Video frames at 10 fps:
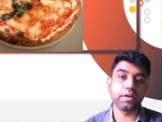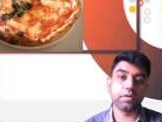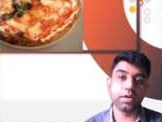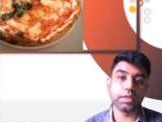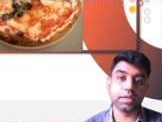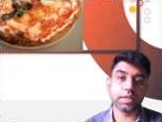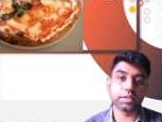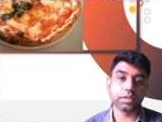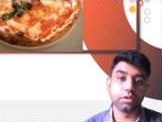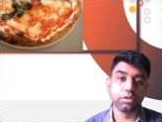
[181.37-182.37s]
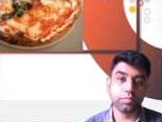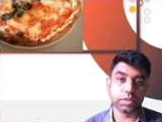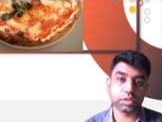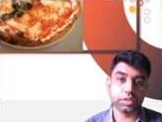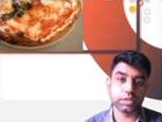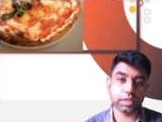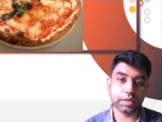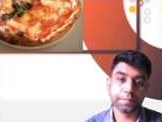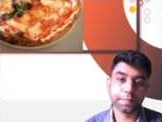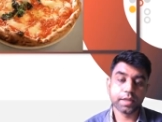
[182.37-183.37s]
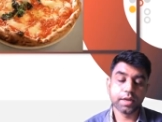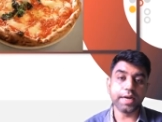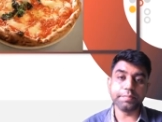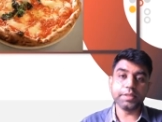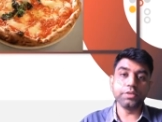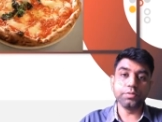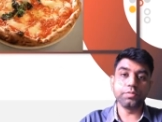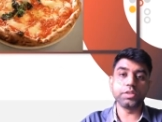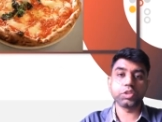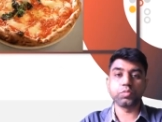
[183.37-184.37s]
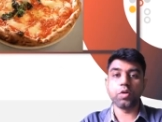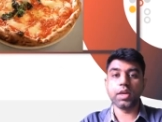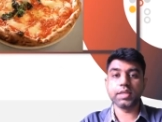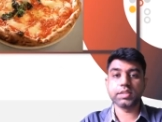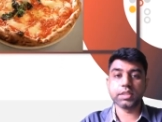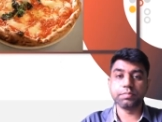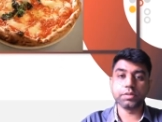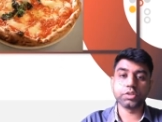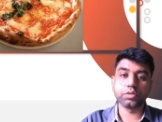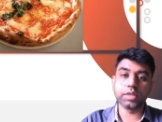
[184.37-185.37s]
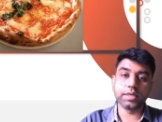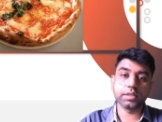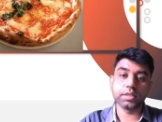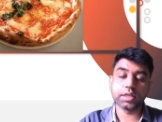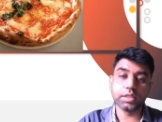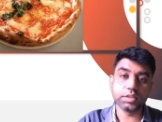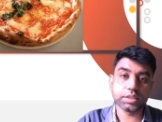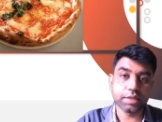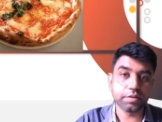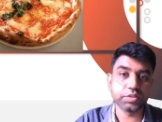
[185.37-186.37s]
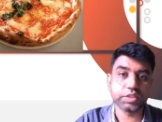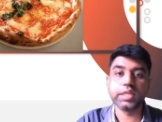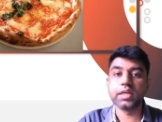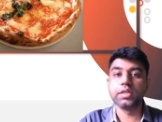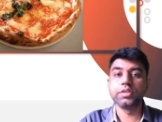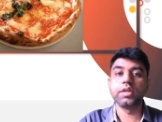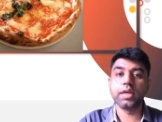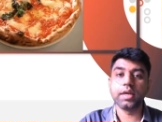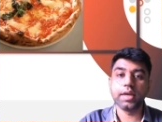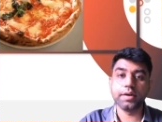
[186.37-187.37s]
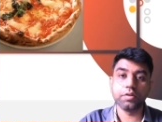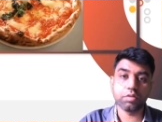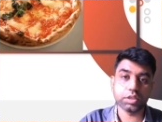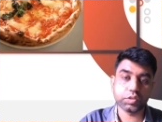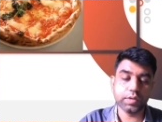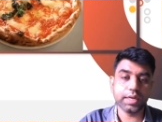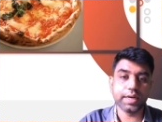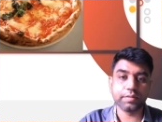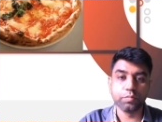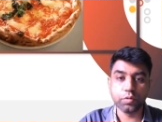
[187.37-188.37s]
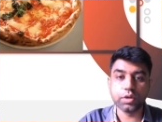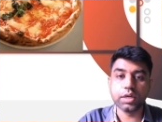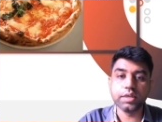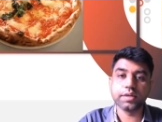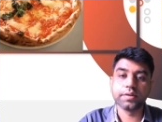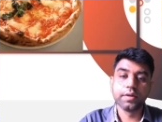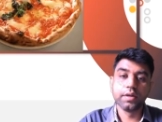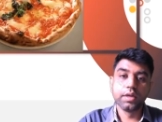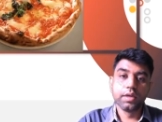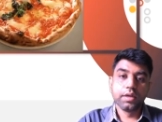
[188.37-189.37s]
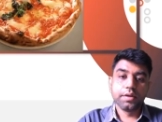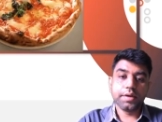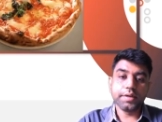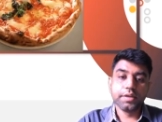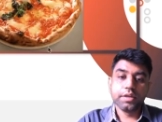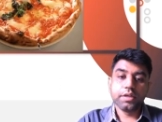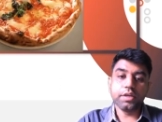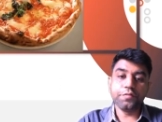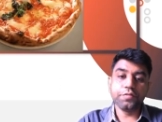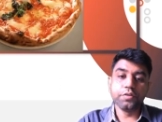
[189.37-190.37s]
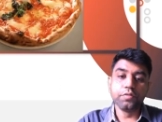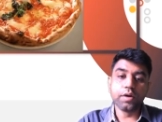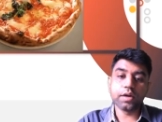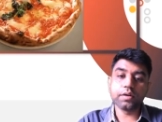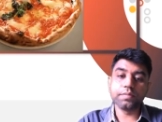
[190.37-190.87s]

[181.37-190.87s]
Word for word: calling it as a robust design. Let me give you one small example so that the concept of signal and noise will get more clear. Right? If you are